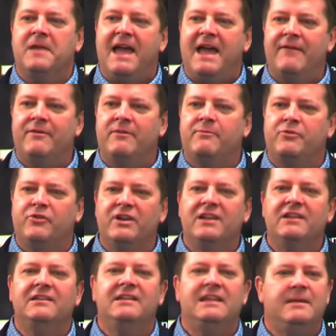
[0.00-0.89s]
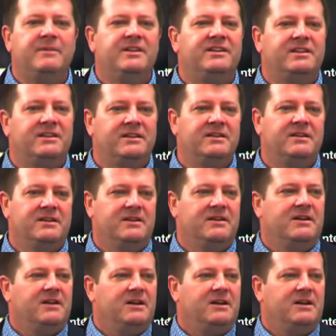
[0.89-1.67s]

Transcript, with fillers: have a pretty limited